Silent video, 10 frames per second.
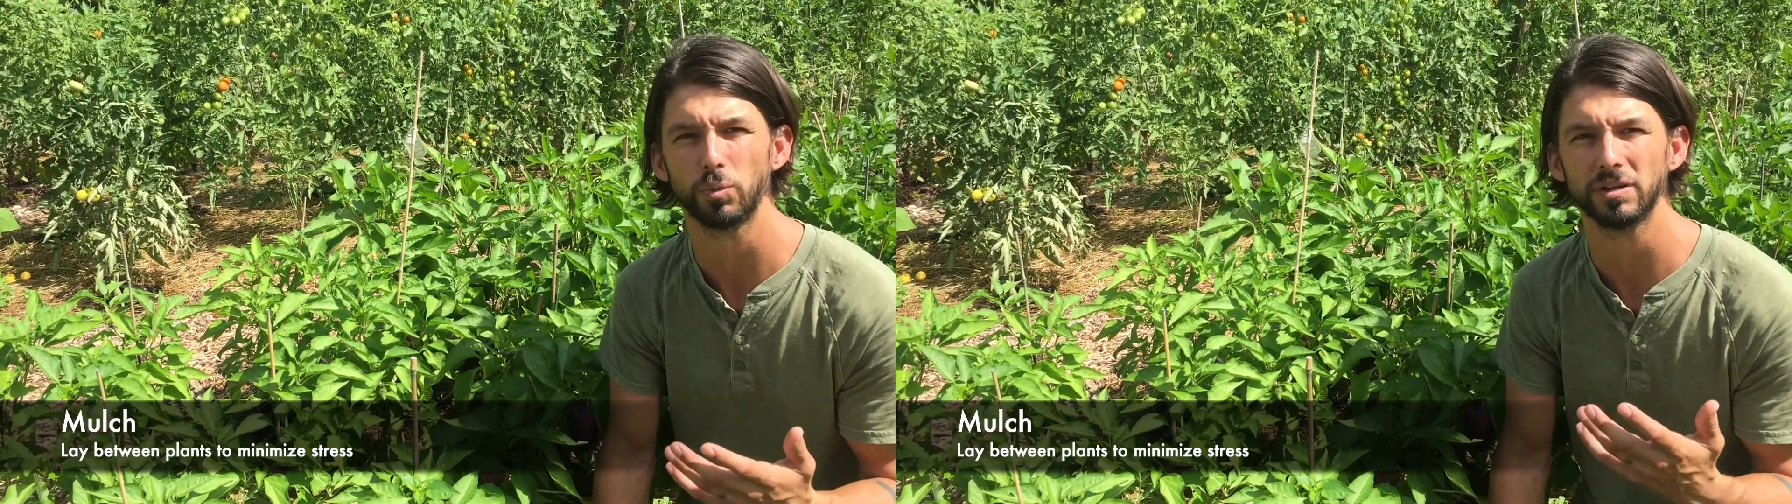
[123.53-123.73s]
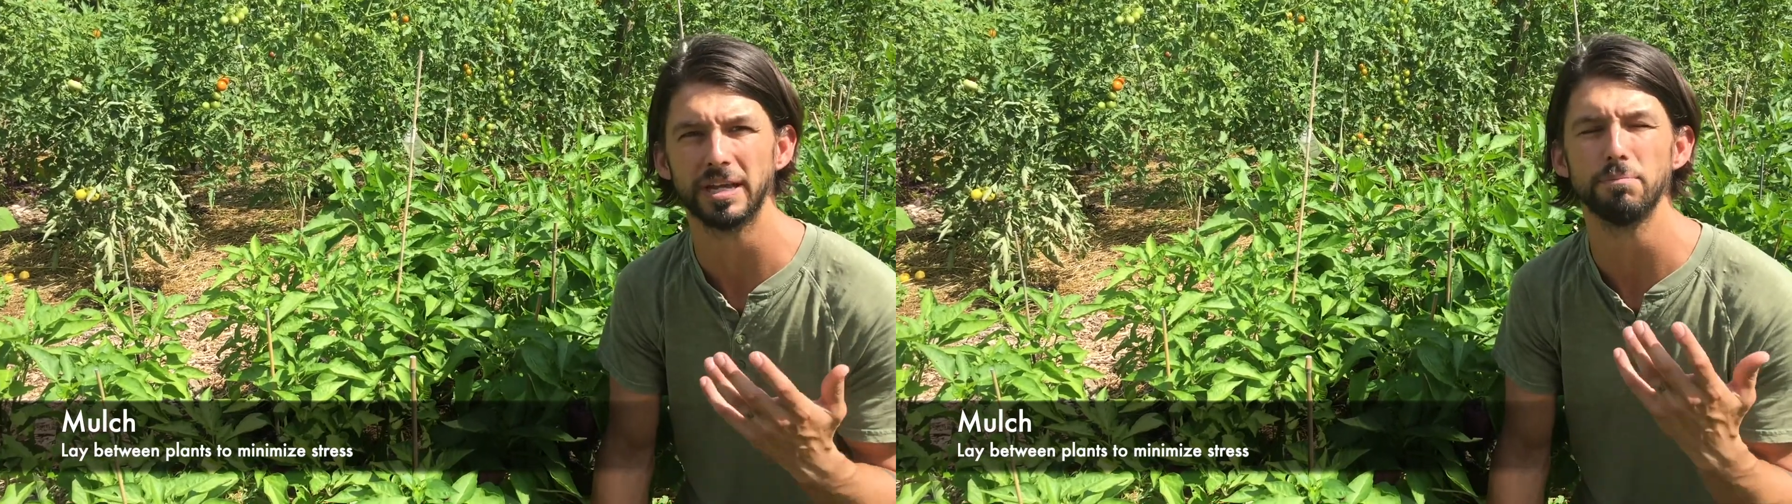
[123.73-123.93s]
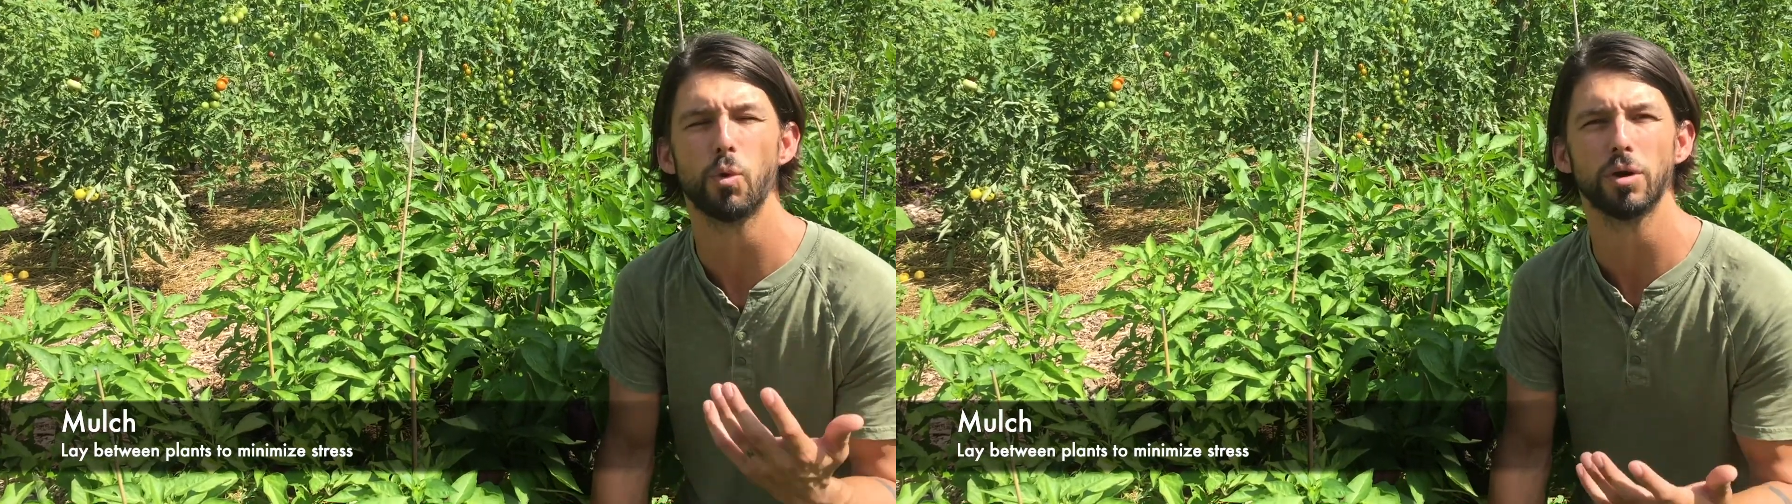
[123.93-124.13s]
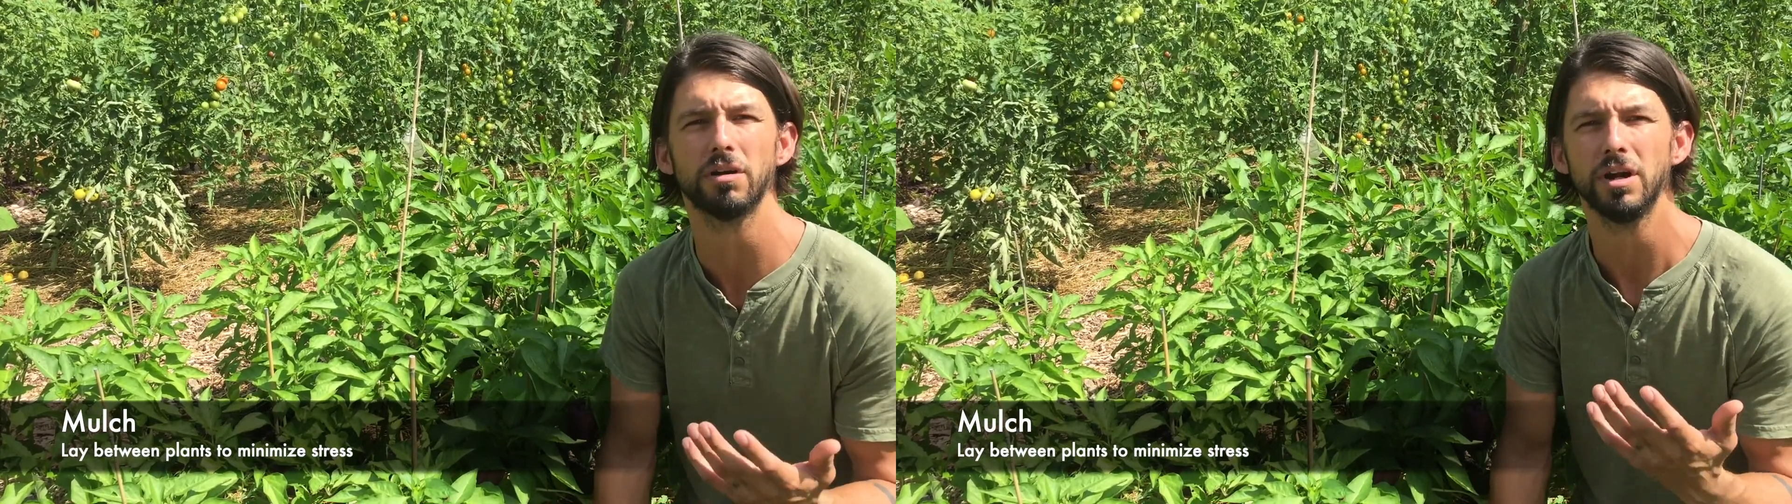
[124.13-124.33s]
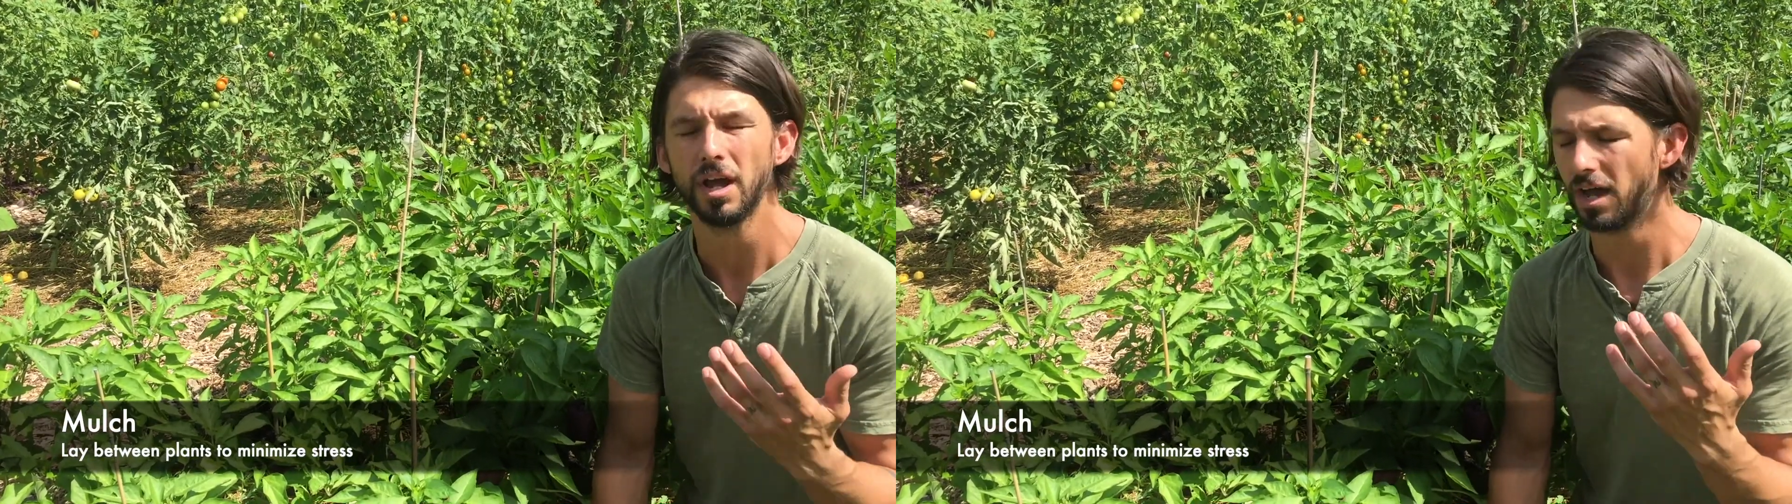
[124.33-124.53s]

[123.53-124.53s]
We'll get more